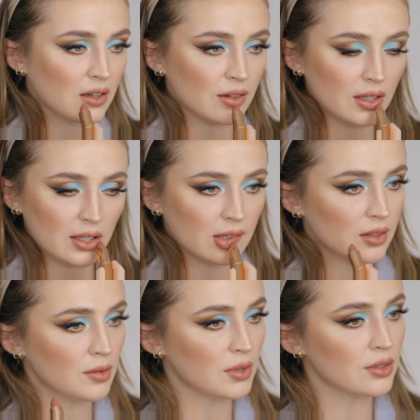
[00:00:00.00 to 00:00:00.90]
Really
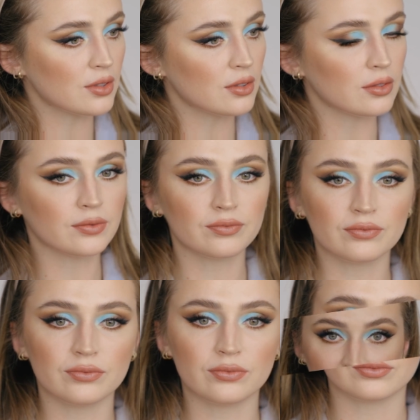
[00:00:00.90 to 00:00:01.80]
creamy too.
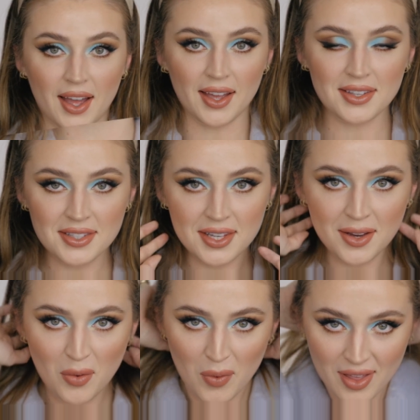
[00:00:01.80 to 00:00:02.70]
And guys,
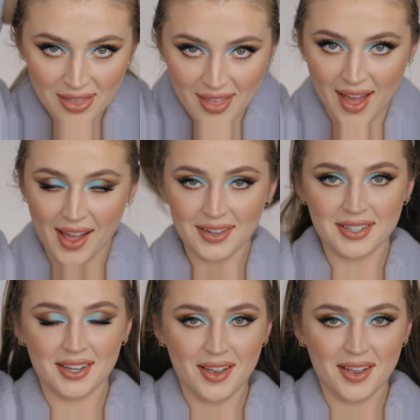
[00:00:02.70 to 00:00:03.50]
with that,